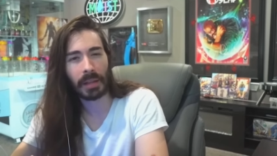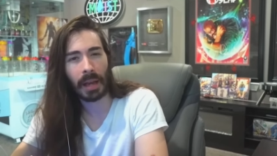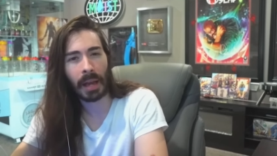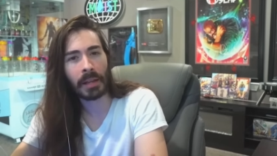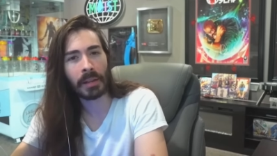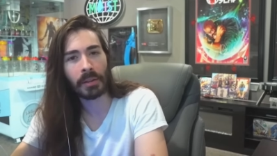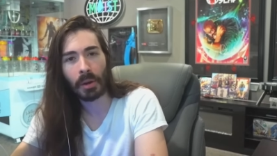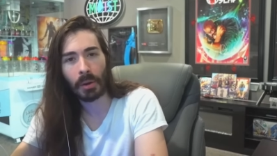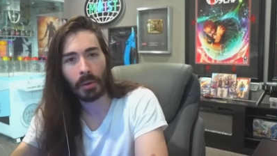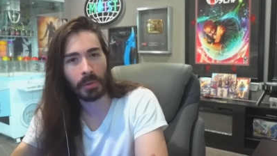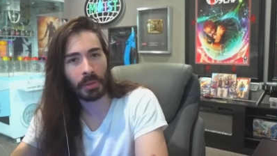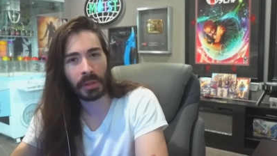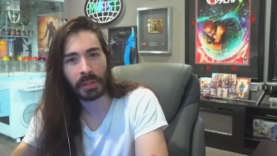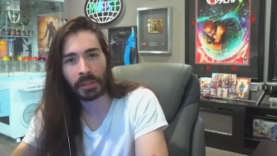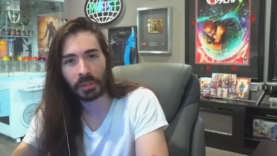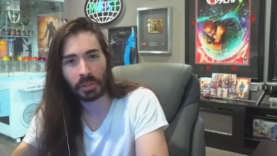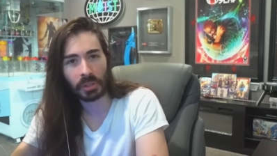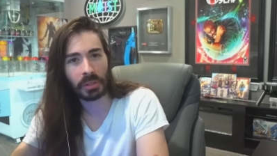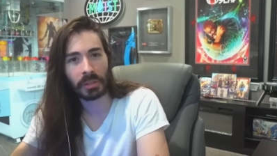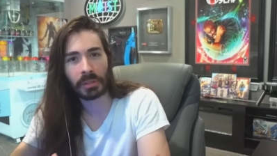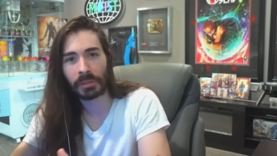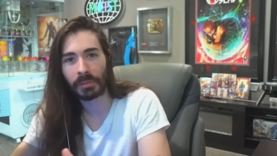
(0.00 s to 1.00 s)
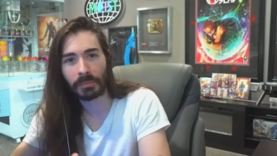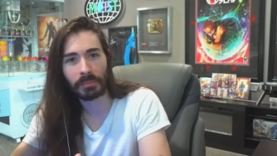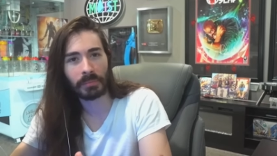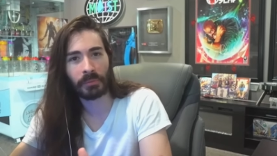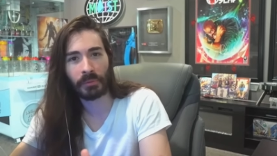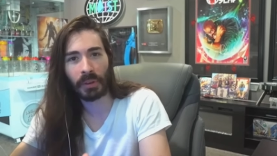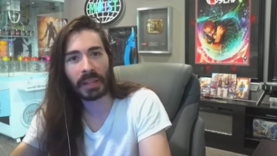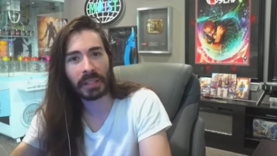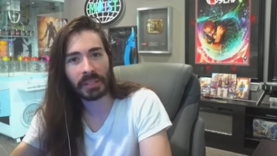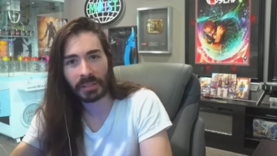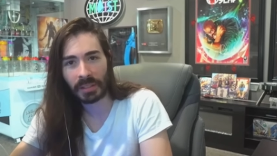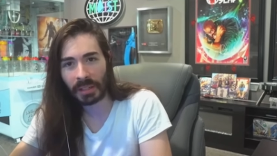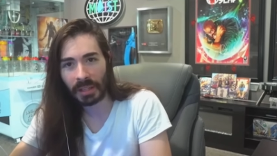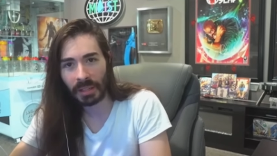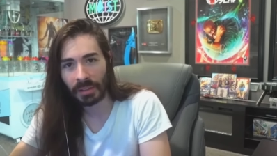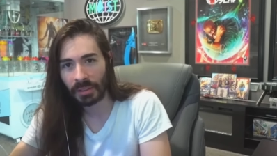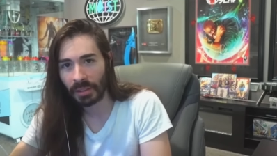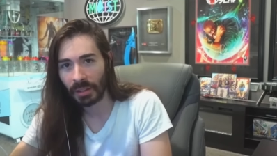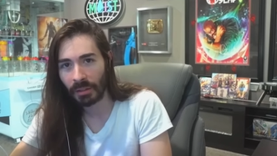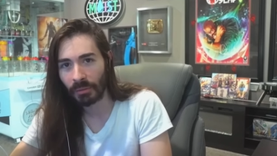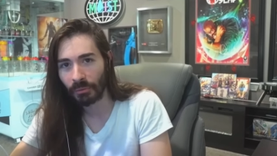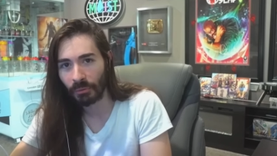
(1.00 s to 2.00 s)
I don't think she's faced
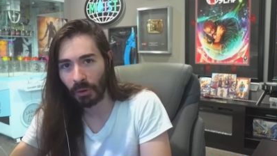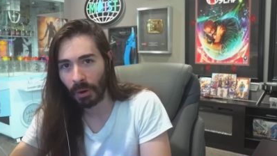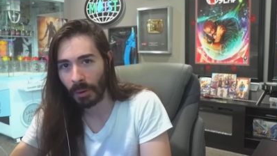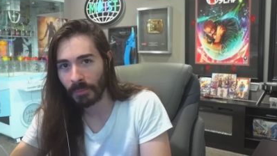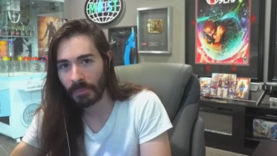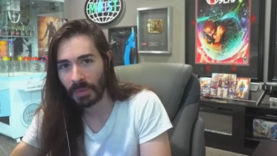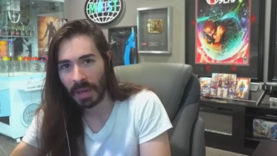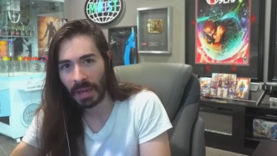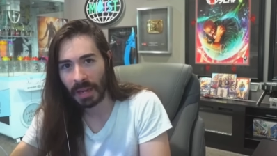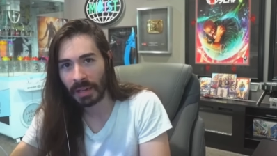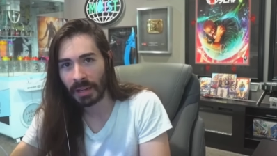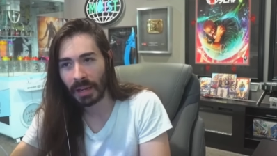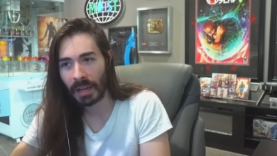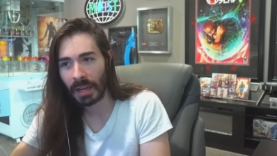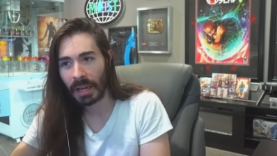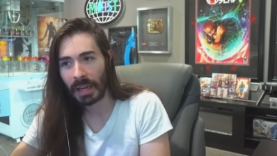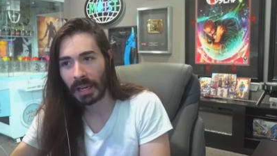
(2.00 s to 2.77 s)
anything from yet,